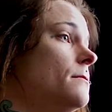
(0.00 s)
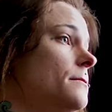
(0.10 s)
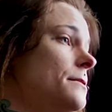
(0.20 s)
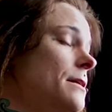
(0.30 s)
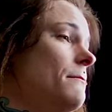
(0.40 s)

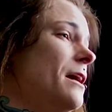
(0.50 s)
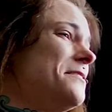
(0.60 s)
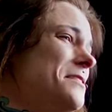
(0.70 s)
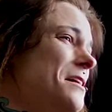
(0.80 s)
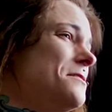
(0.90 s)
Does that make
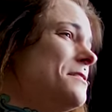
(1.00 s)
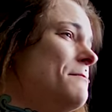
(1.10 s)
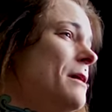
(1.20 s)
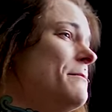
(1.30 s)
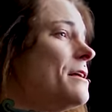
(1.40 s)
sense? And
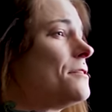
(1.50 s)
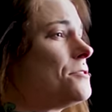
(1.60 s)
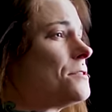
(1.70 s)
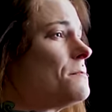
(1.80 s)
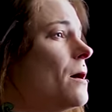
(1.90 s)
maybe that's
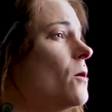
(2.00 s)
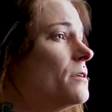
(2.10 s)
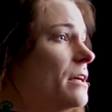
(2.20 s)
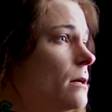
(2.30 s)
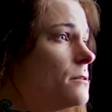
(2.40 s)
just my own
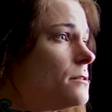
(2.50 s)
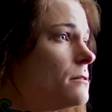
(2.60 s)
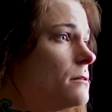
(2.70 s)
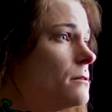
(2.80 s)
guilt.